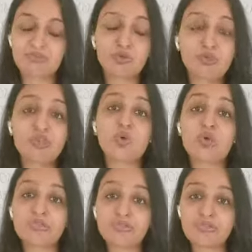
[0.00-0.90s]
If you just
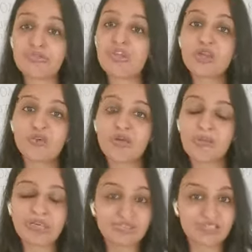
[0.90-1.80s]
soak it for 15-20
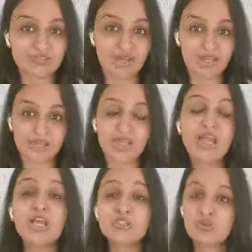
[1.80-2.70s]
minutes, it's fine.
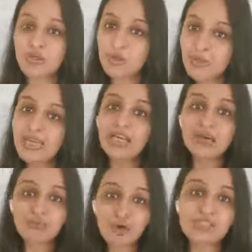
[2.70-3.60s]
So when you're making
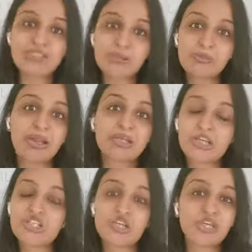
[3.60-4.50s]
a foxtail millet
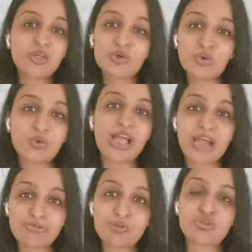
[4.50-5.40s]
khichdi, you don't
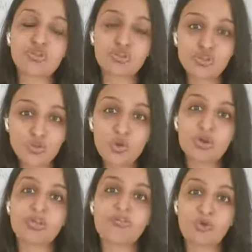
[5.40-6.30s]
have to
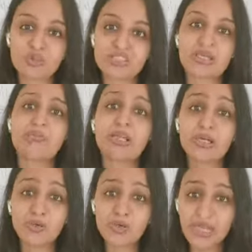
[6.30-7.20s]
soak the foxtail
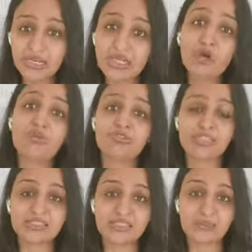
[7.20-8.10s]
millet or any of
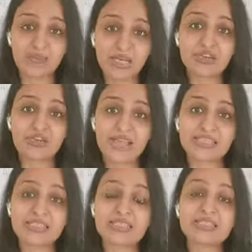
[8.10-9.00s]
these millet
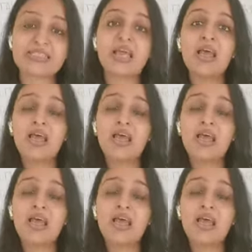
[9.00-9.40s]
rices